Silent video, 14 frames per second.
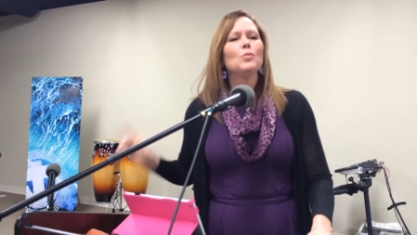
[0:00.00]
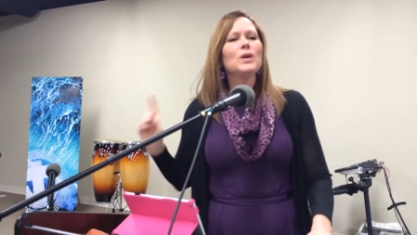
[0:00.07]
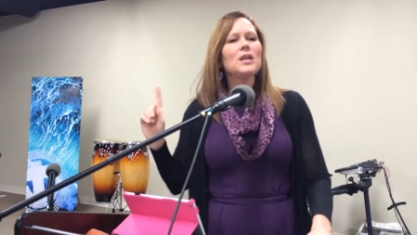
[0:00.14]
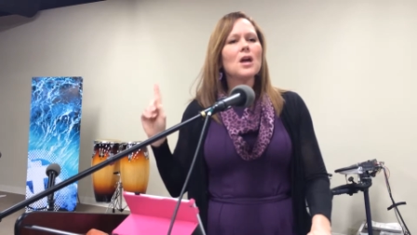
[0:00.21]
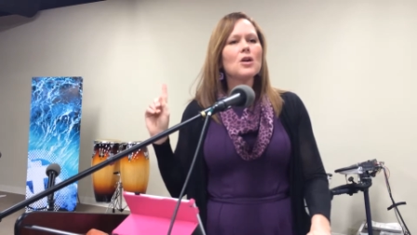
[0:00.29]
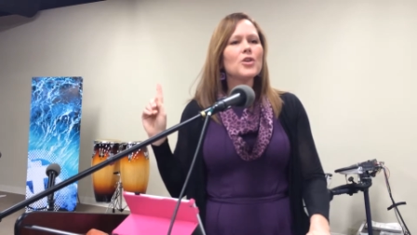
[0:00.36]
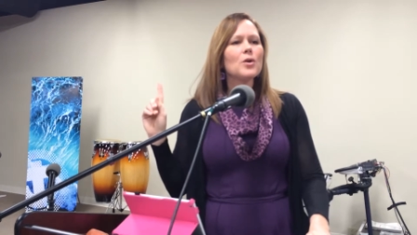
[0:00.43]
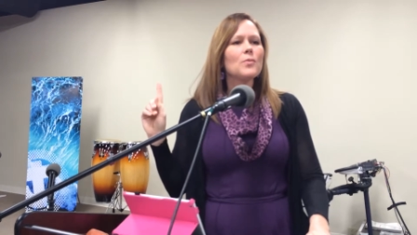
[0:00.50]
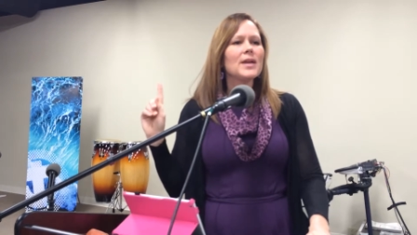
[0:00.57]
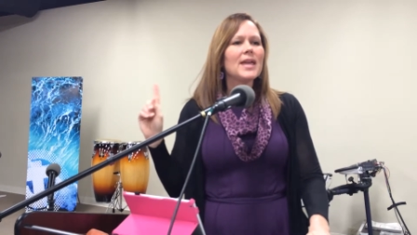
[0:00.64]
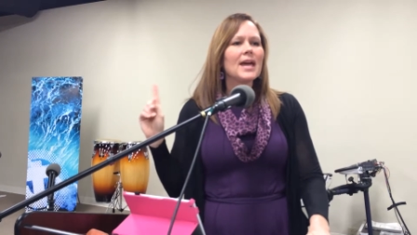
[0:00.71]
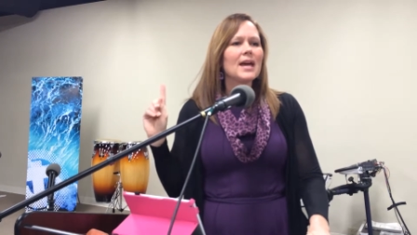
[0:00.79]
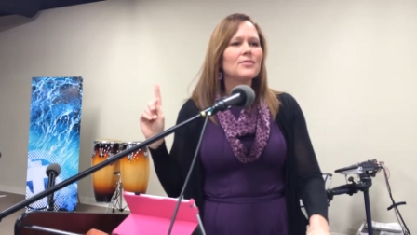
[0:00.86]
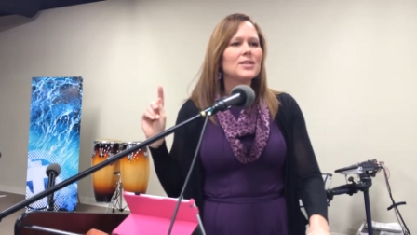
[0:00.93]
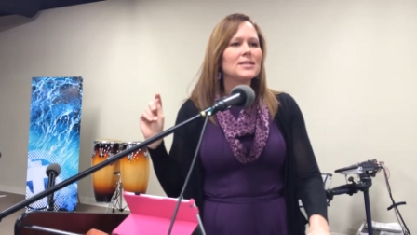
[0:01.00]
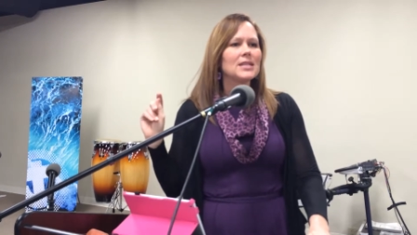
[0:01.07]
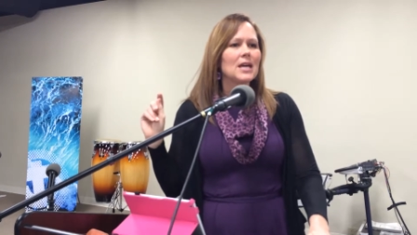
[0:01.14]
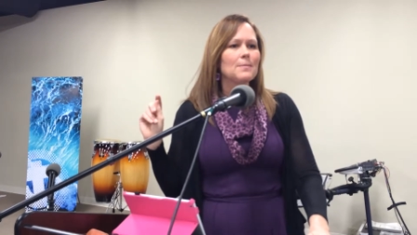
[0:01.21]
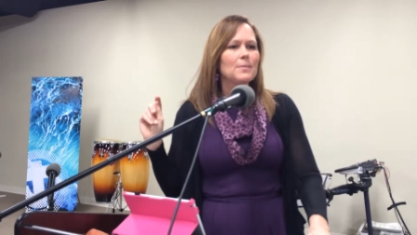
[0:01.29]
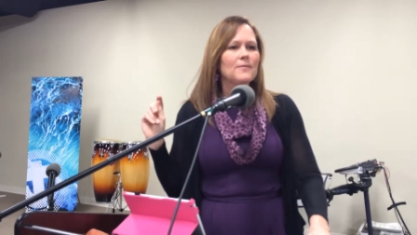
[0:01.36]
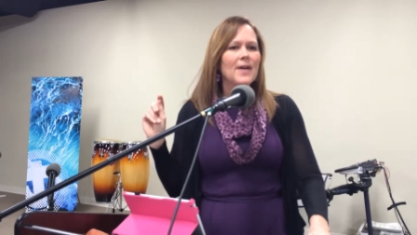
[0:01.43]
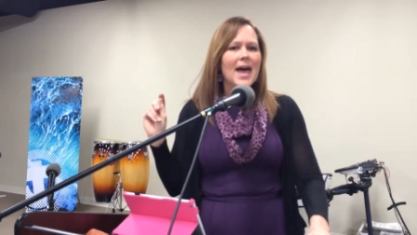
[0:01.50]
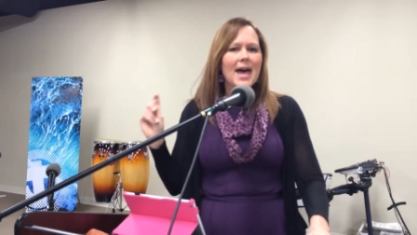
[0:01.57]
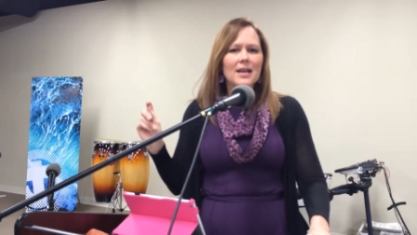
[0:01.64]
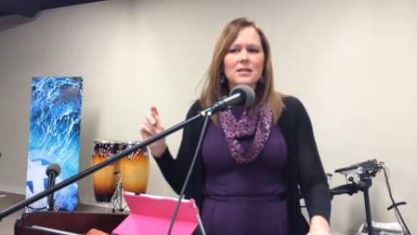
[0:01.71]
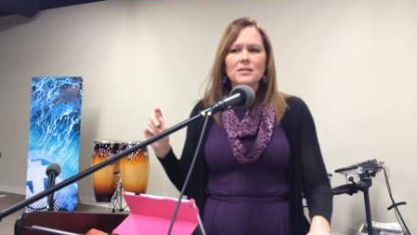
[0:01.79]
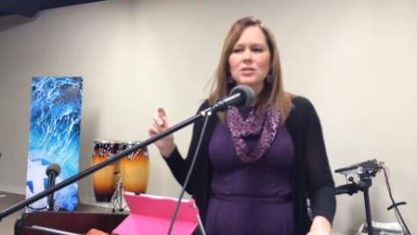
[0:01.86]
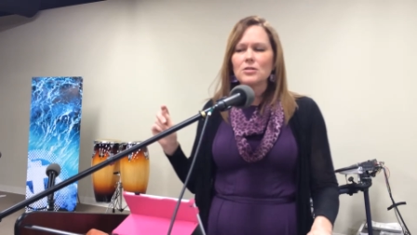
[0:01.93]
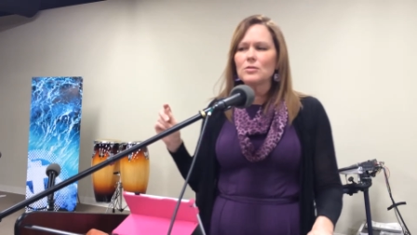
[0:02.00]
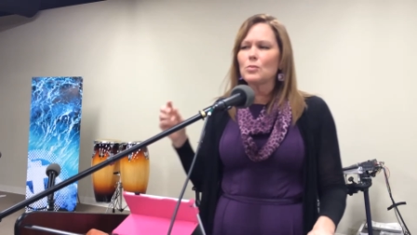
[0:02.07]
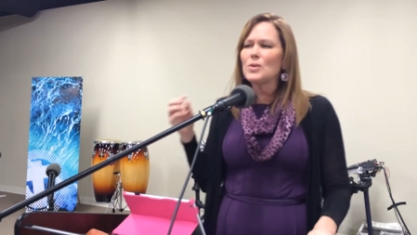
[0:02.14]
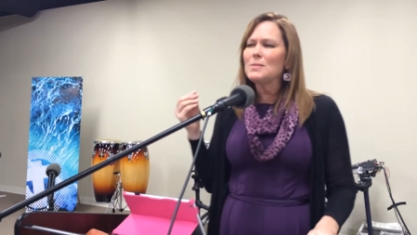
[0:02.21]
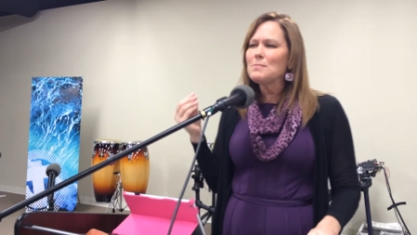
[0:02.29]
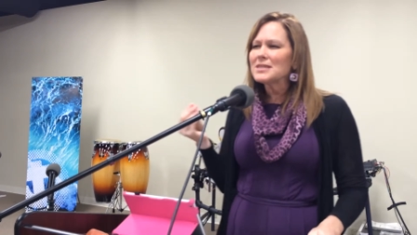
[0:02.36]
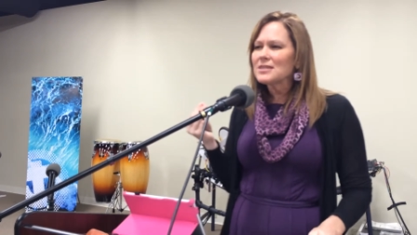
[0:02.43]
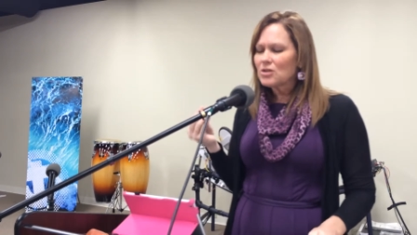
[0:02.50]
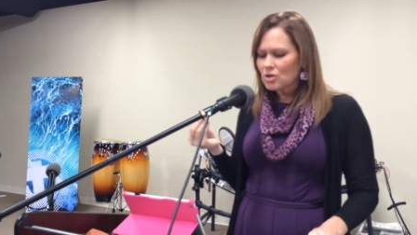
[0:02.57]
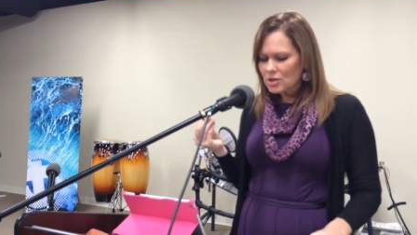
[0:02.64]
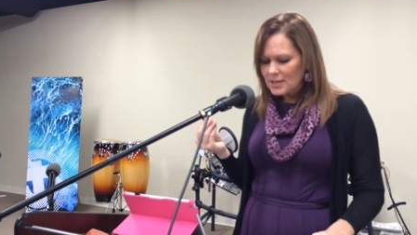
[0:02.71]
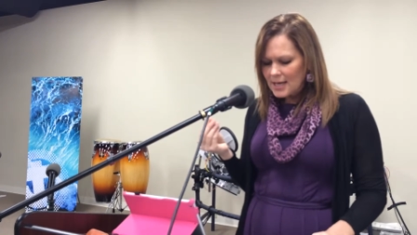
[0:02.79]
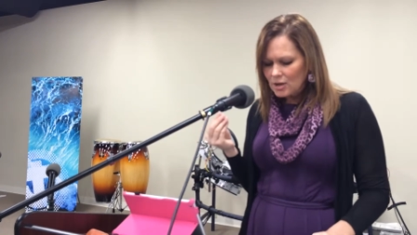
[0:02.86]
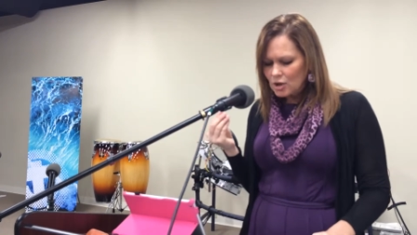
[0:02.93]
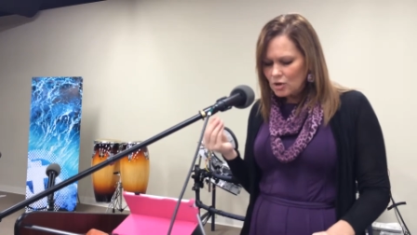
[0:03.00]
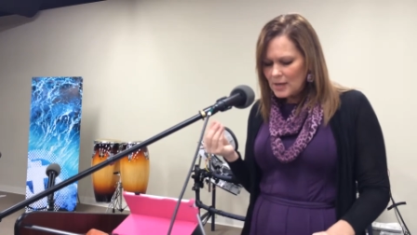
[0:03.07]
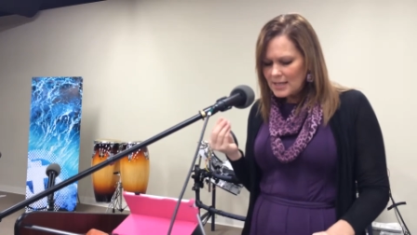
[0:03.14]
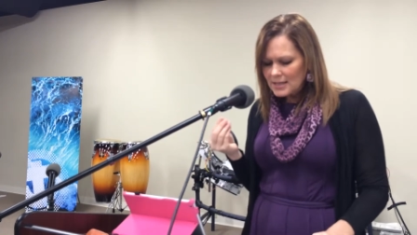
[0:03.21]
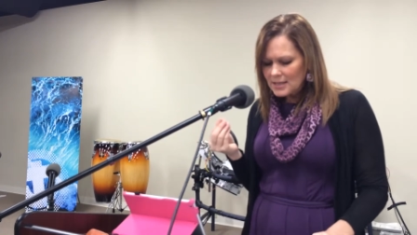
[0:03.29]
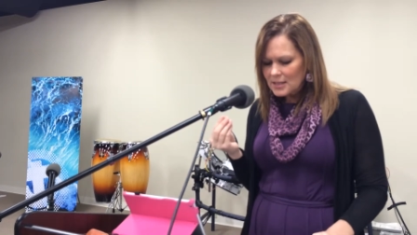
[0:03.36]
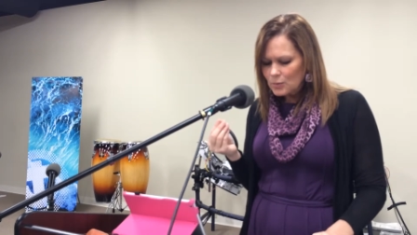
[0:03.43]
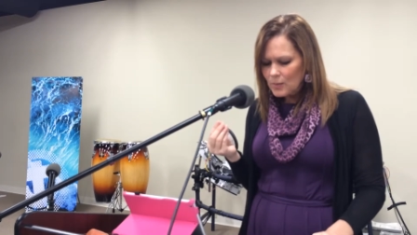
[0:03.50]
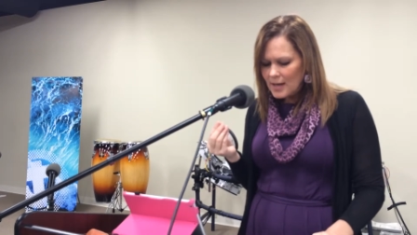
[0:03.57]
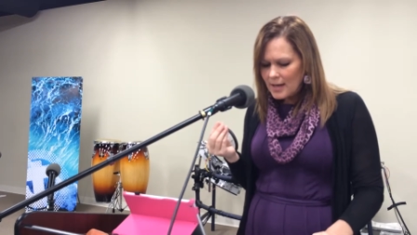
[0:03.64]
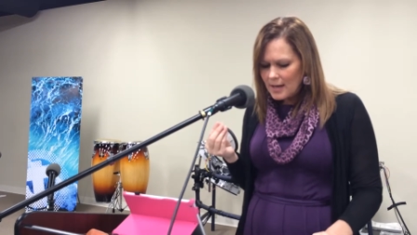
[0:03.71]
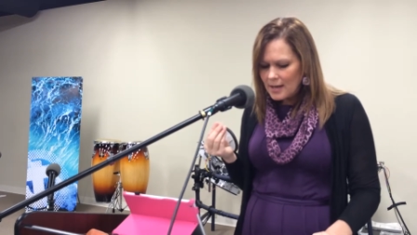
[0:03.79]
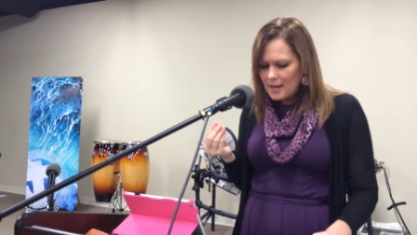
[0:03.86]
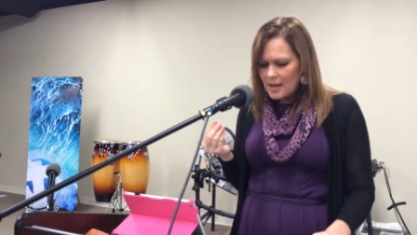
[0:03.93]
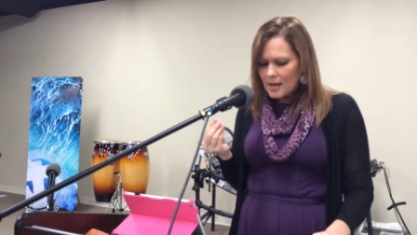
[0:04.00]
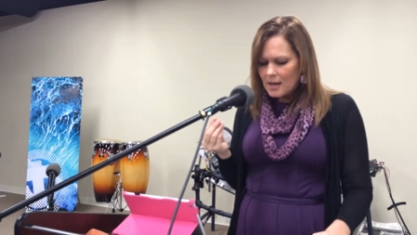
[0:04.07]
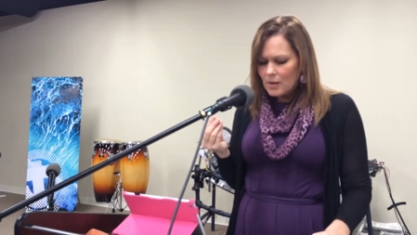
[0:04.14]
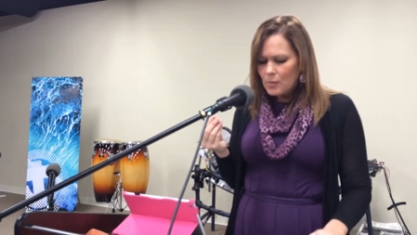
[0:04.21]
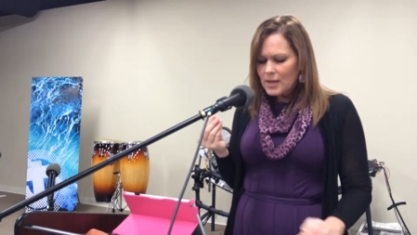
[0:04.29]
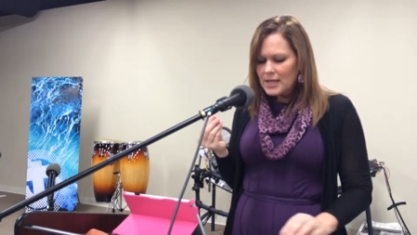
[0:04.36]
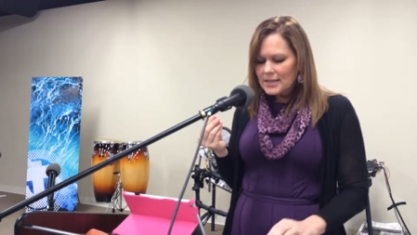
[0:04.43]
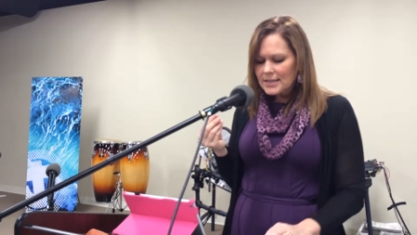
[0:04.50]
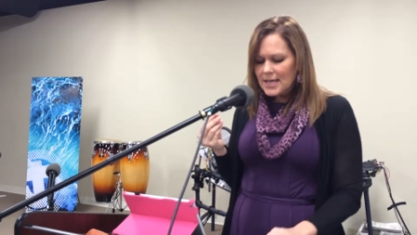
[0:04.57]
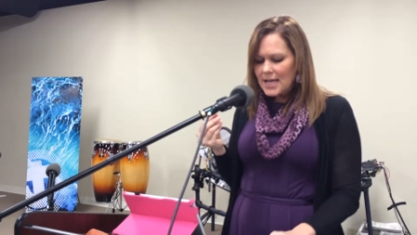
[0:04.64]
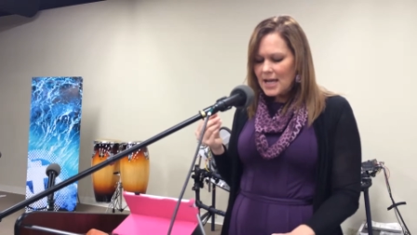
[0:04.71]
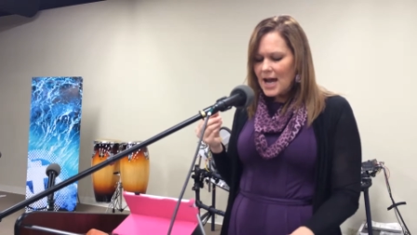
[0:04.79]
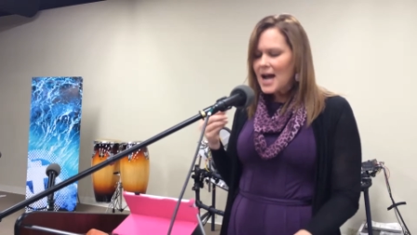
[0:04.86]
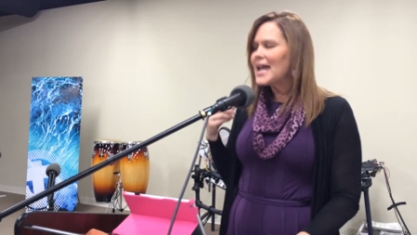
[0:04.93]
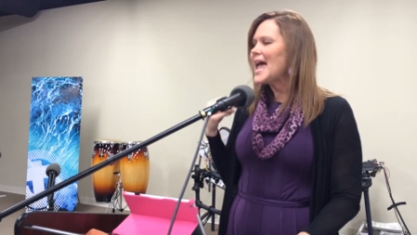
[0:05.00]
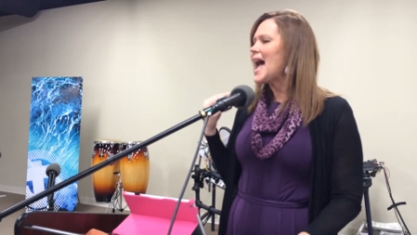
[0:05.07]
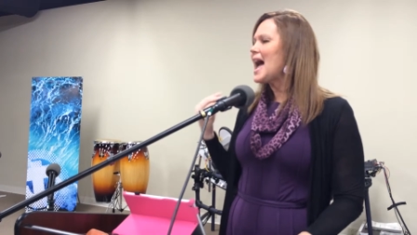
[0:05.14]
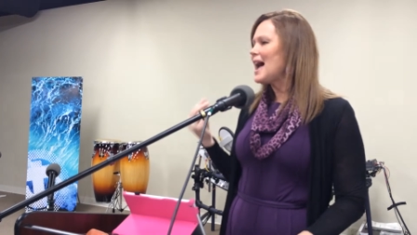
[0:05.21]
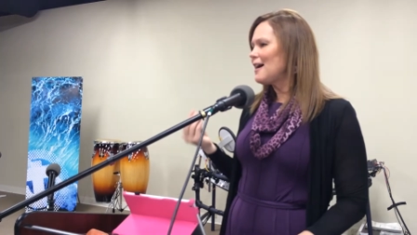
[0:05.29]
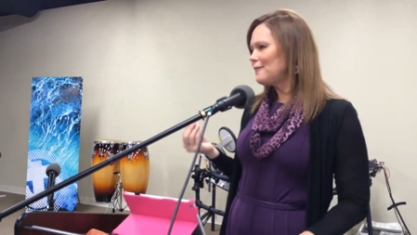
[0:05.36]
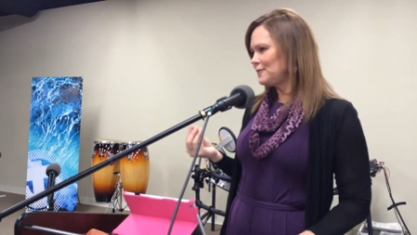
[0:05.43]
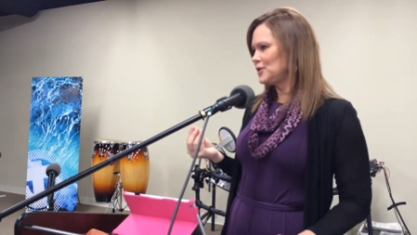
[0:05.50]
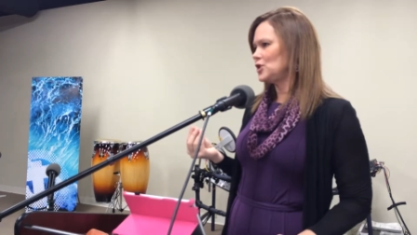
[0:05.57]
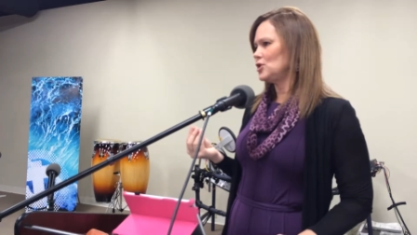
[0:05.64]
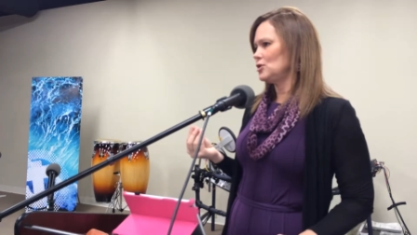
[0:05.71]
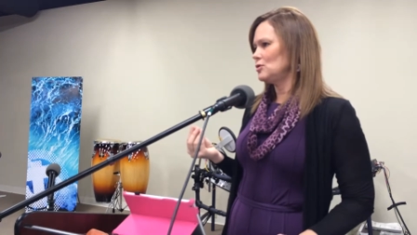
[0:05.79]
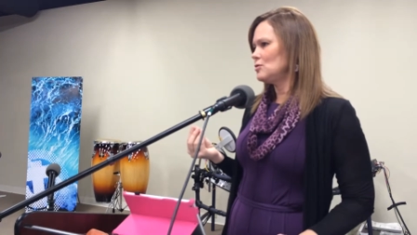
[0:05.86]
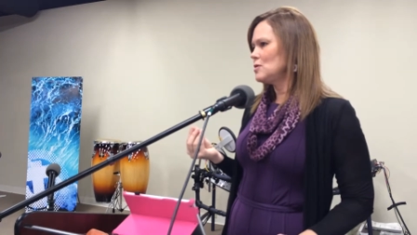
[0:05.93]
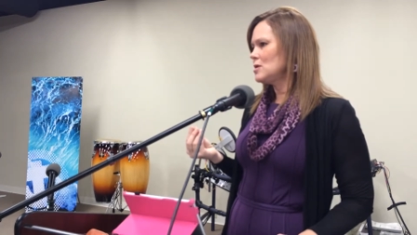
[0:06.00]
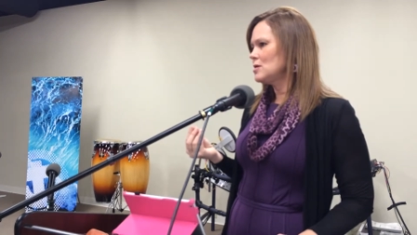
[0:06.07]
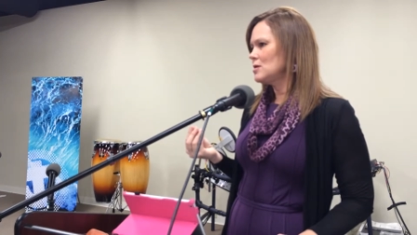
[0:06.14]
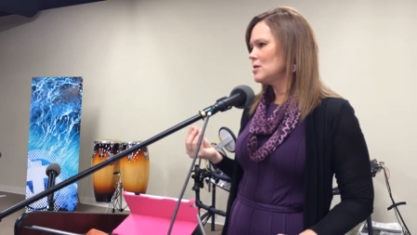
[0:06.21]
We know that we have this type of attitude and we misunderstand grace this way when it's a I have to